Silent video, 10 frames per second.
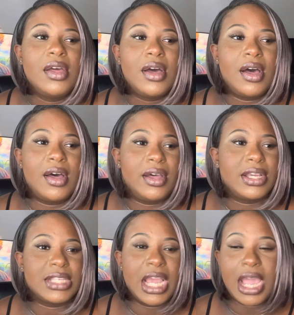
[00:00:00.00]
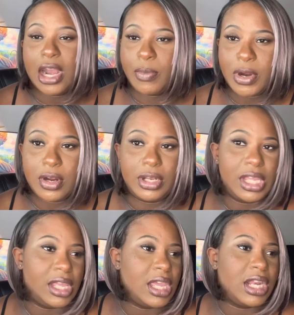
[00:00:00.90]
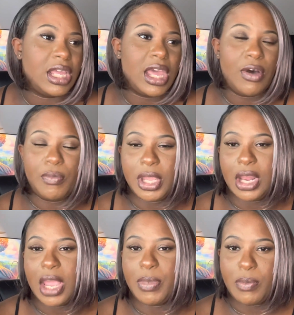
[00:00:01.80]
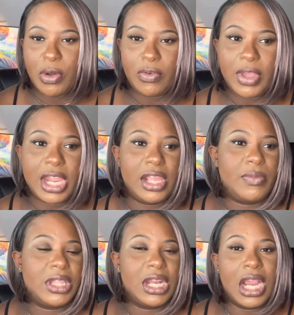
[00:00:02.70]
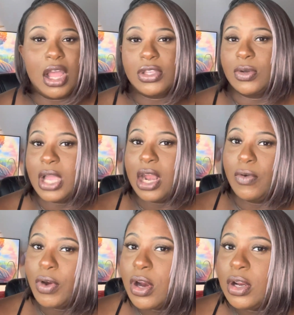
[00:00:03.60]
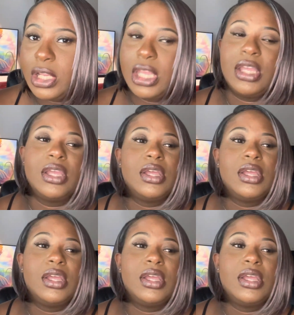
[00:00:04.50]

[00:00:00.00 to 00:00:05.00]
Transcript: because I got up early and it helped me like be motivated. But then I also got up early,